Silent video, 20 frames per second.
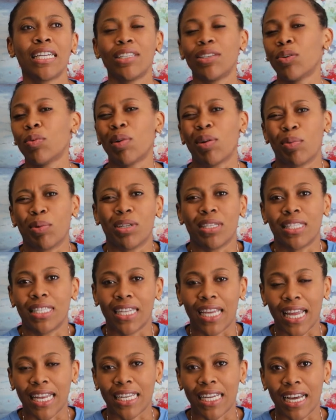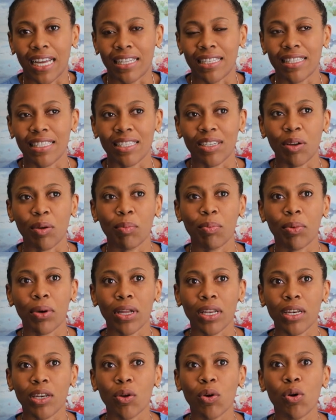no one wants to get cancer,
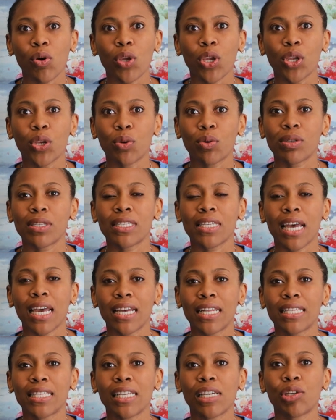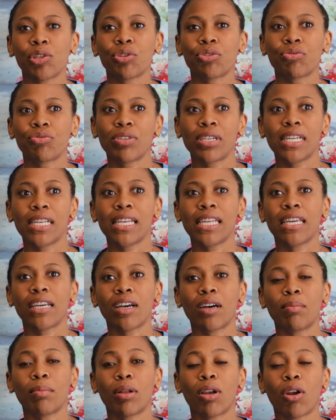but science has really
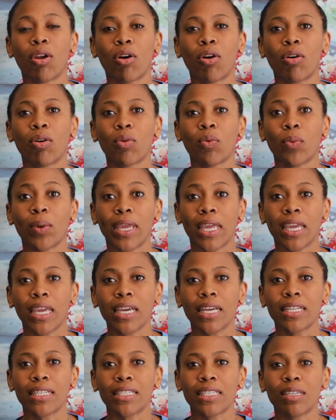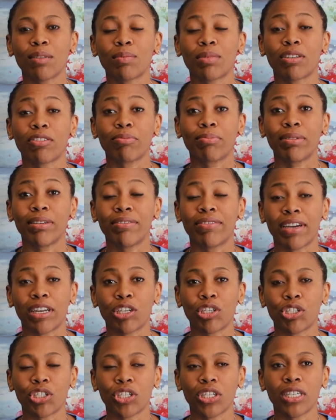come a long way in terms of
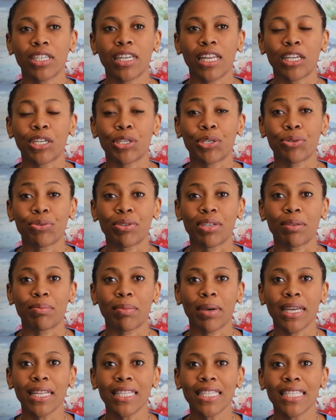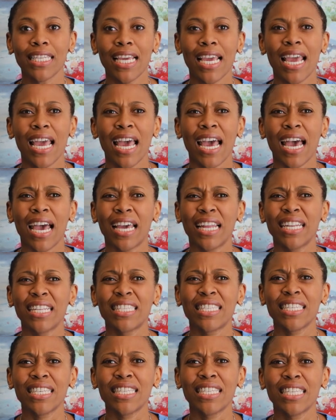prevention and treatment, and
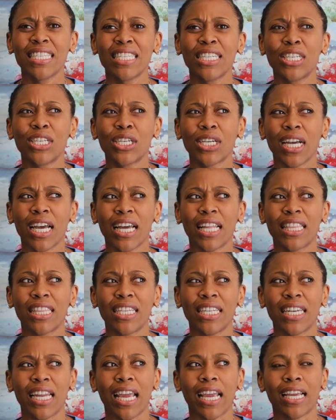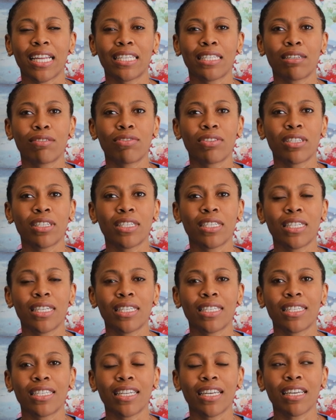it's easy to look at the negative
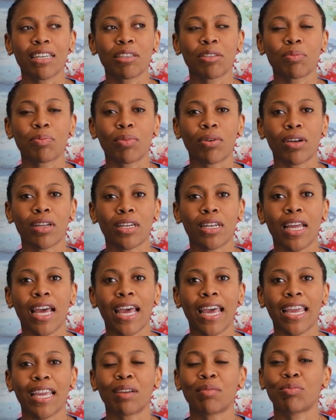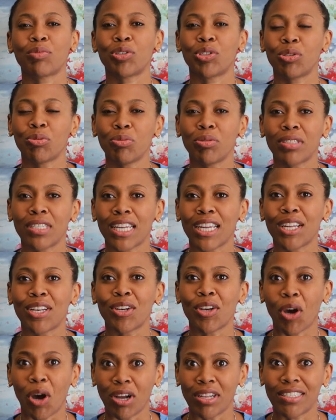statistics, but I am
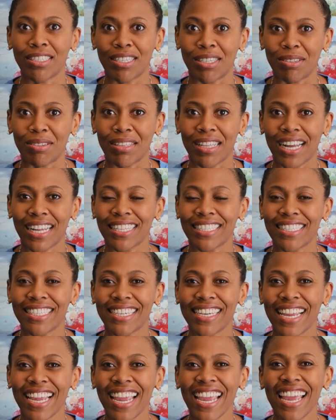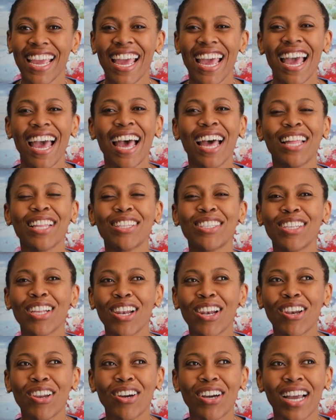choosing not to do that today and to
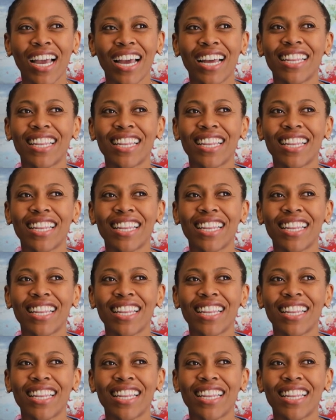look